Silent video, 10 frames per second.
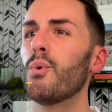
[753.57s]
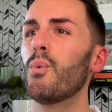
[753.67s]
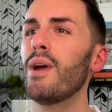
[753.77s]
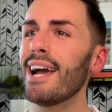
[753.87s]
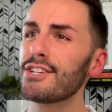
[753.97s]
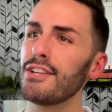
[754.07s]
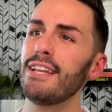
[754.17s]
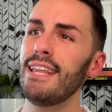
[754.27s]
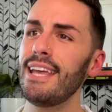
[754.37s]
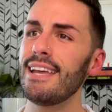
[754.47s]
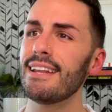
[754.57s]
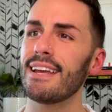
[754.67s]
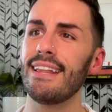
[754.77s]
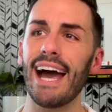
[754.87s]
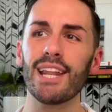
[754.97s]
We actually need
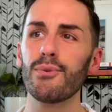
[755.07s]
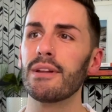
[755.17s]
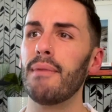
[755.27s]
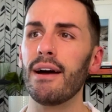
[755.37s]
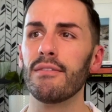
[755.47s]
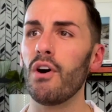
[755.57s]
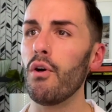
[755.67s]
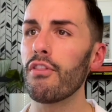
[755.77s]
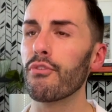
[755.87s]
an adequate amount of all